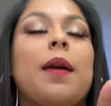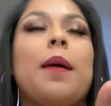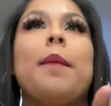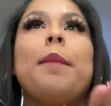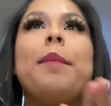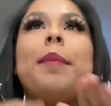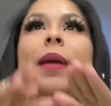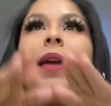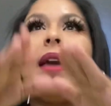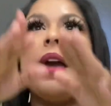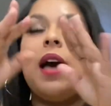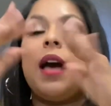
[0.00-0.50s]

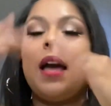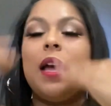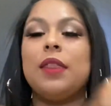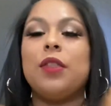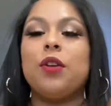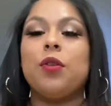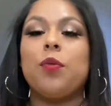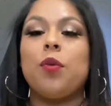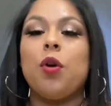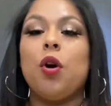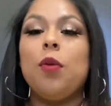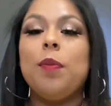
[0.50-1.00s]
behind
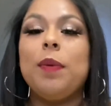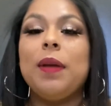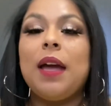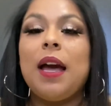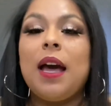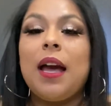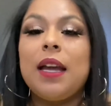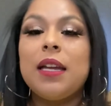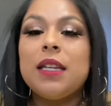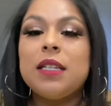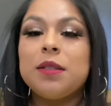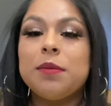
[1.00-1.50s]
the row
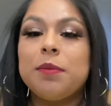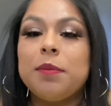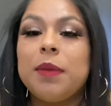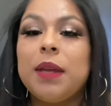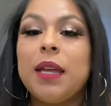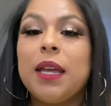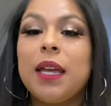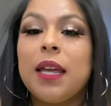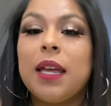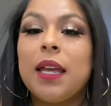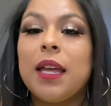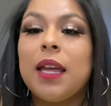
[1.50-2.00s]
behind
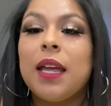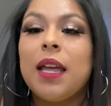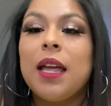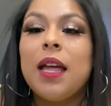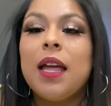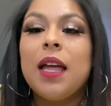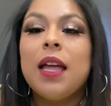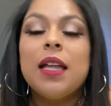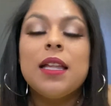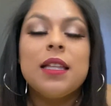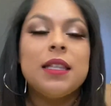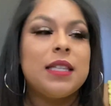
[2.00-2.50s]
me,
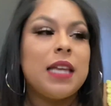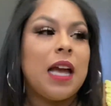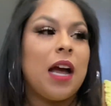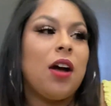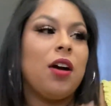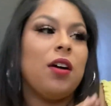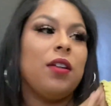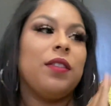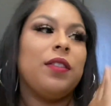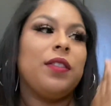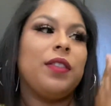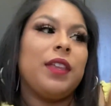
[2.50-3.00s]

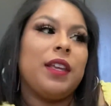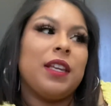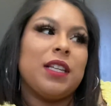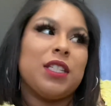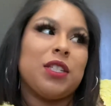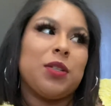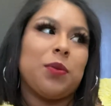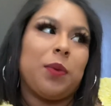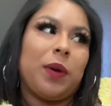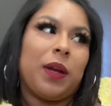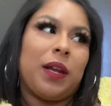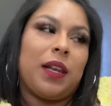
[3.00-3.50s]
down
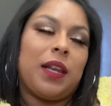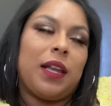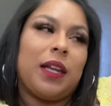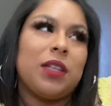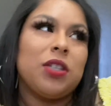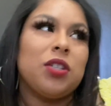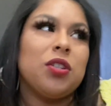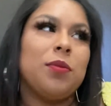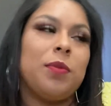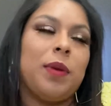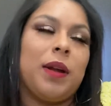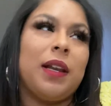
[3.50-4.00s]
this way, like
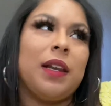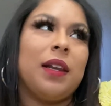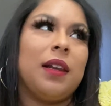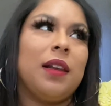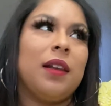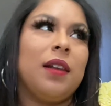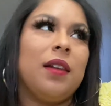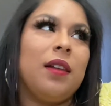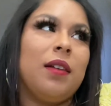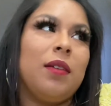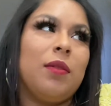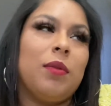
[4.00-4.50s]
to my
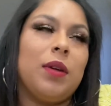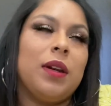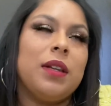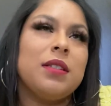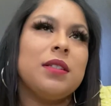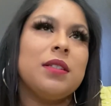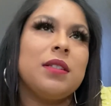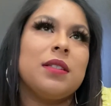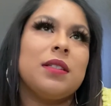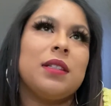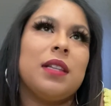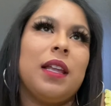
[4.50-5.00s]
what is
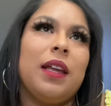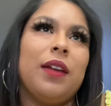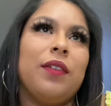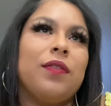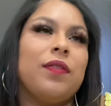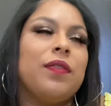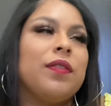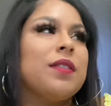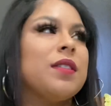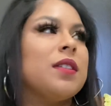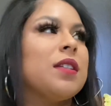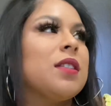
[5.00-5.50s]
this,
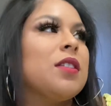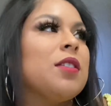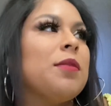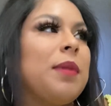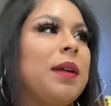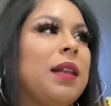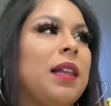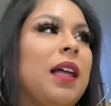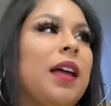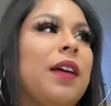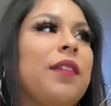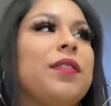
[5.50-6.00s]
left, to my
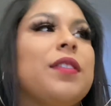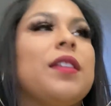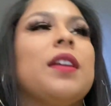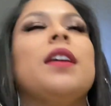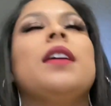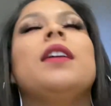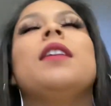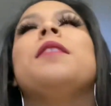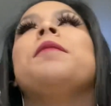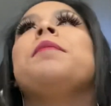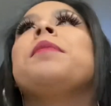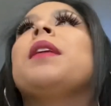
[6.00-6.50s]
left.
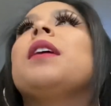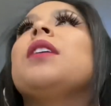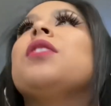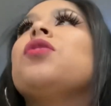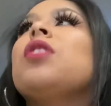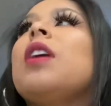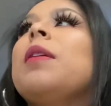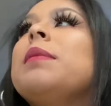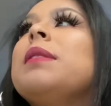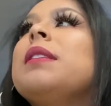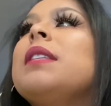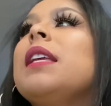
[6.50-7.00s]
So
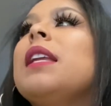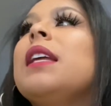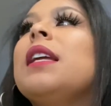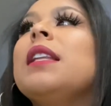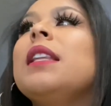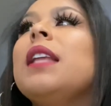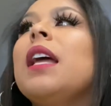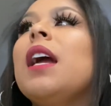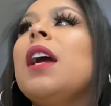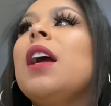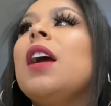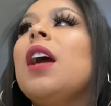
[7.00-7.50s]
I'm sitting
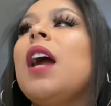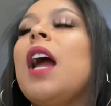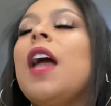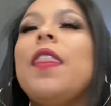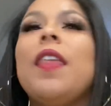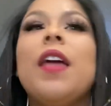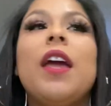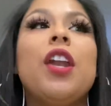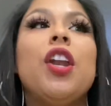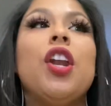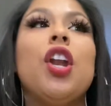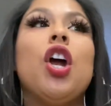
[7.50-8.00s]
there, and
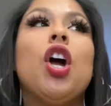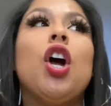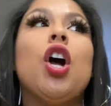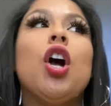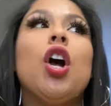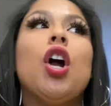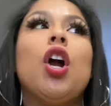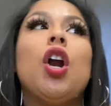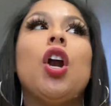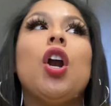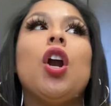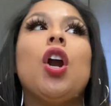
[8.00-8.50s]
then
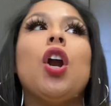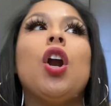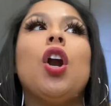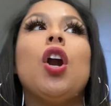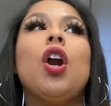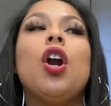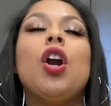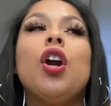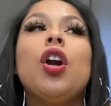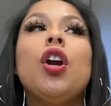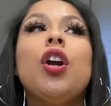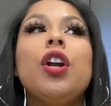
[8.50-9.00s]

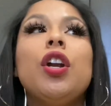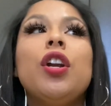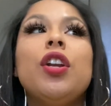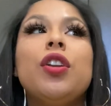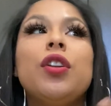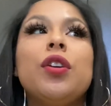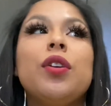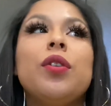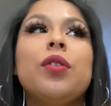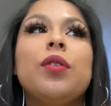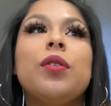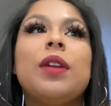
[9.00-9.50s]
her
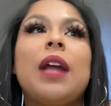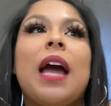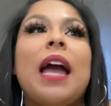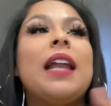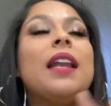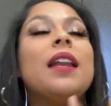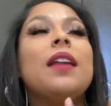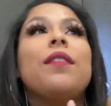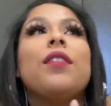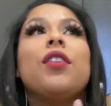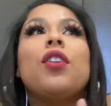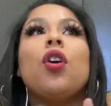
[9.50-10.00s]
dude, I
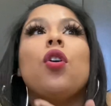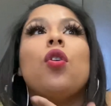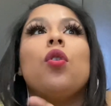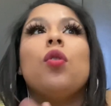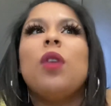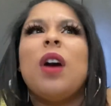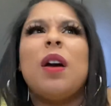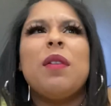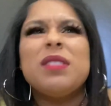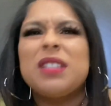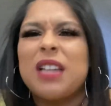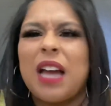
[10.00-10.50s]
didn't even know who.
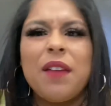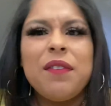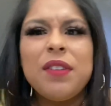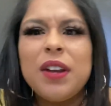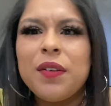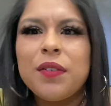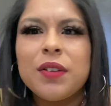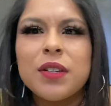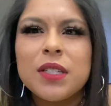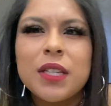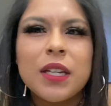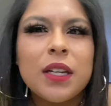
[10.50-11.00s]
I was like, I've
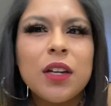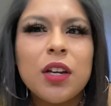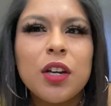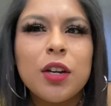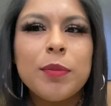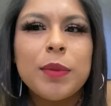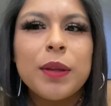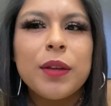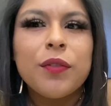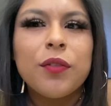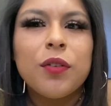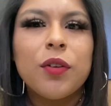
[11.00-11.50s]
never seen her
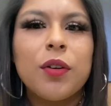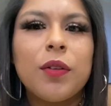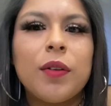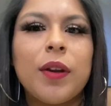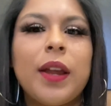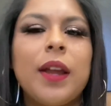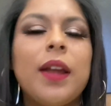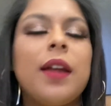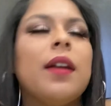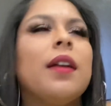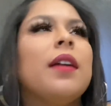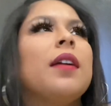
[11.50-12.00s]
before,
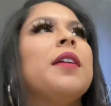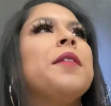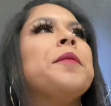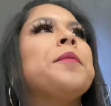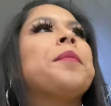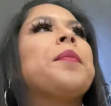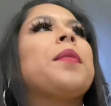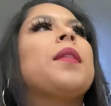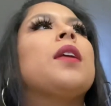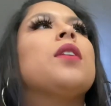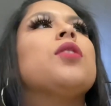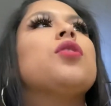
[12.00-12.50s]
right?
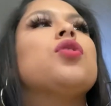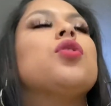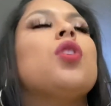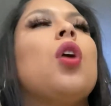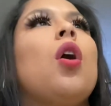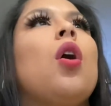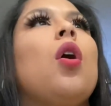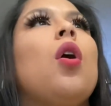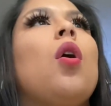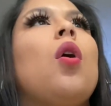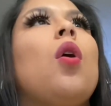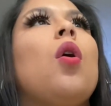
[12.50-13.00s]

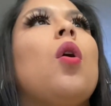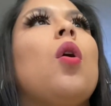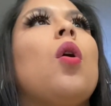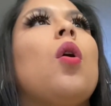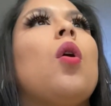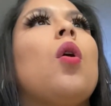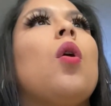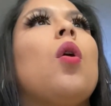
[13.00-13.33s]
So